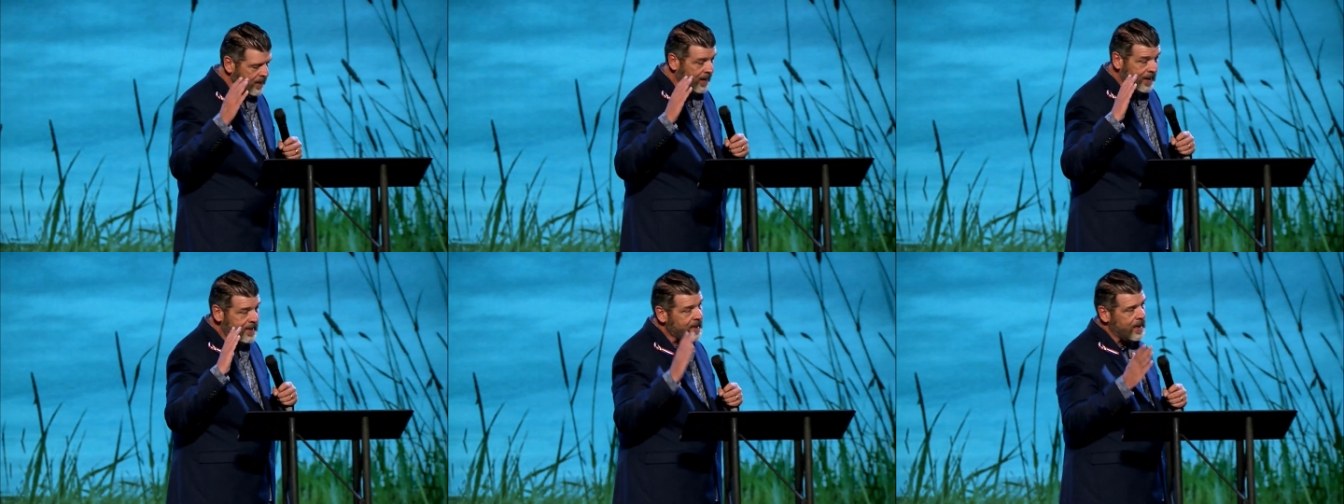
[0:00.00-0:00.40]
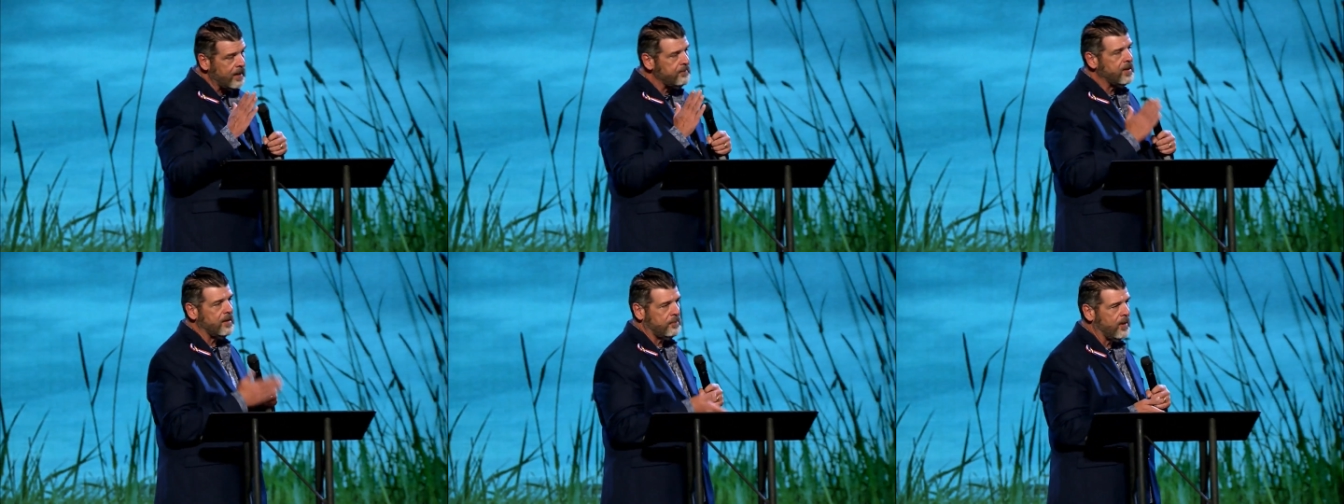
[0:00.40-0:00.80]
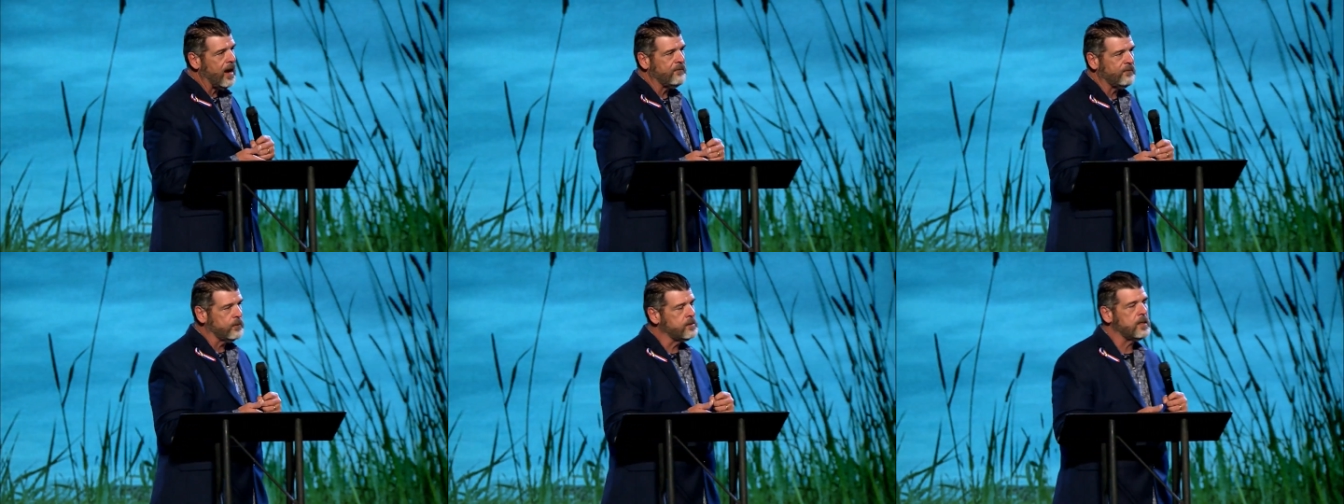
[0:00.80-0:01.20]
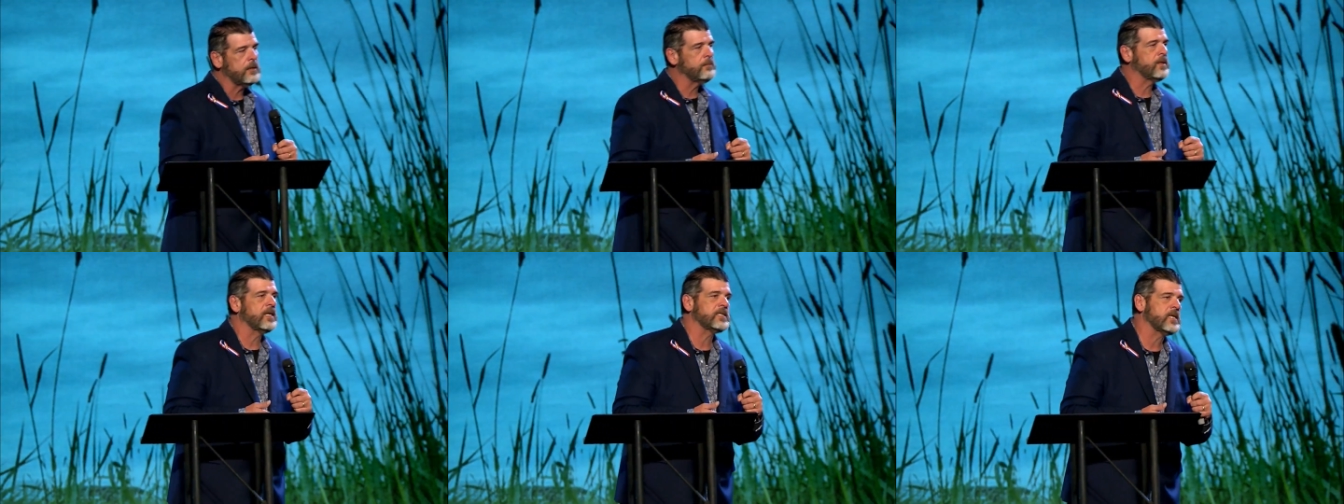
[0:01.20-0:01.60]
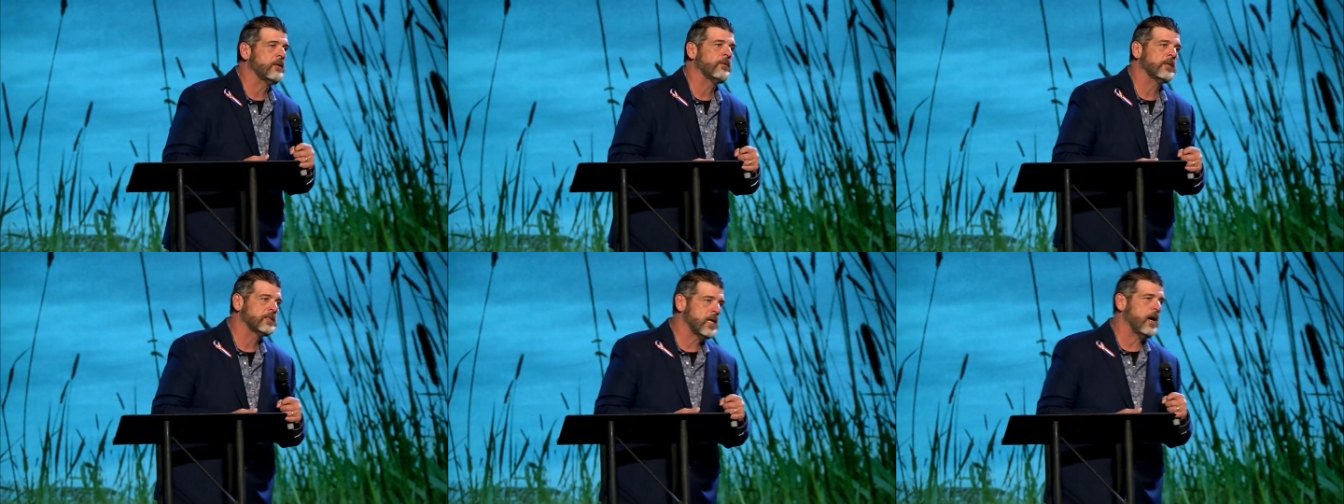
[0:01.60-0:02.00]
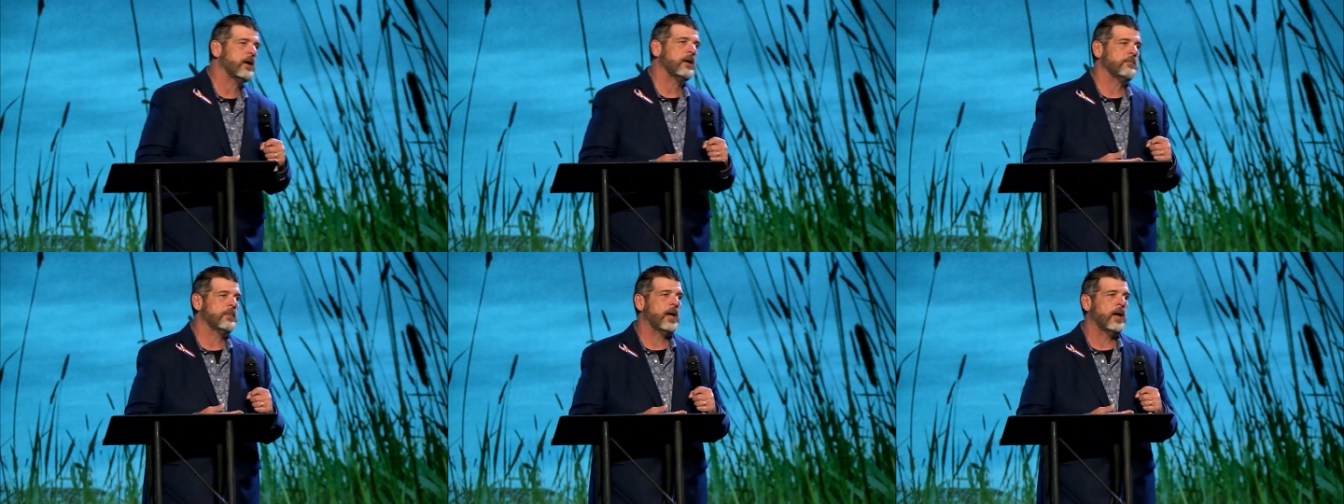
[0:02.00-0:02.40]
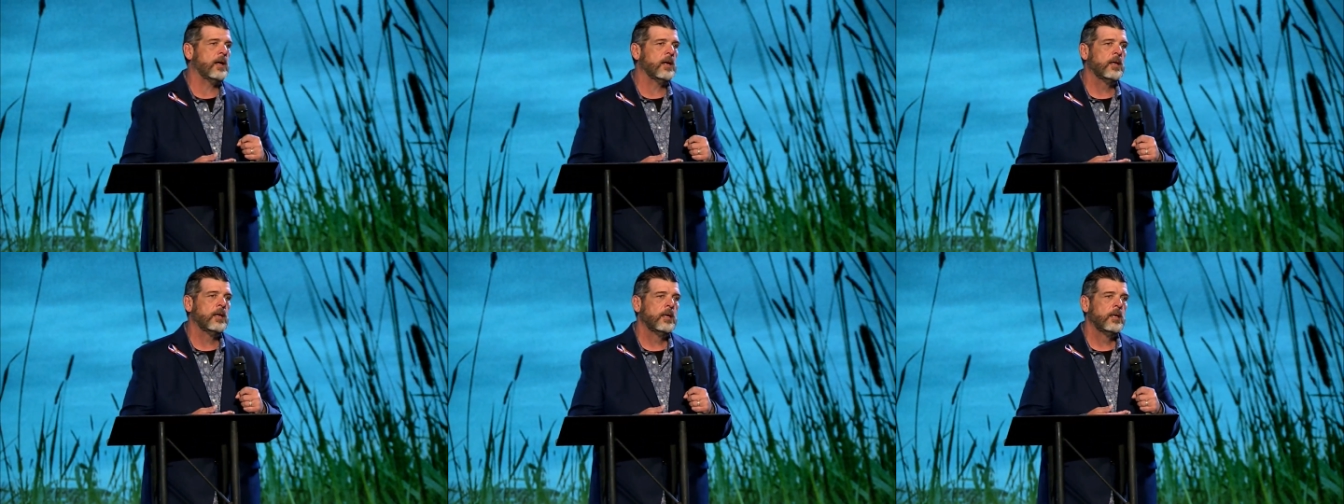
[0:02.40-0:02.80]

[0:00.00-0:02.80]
It can be a prideful term, but that's not what I'm talking about.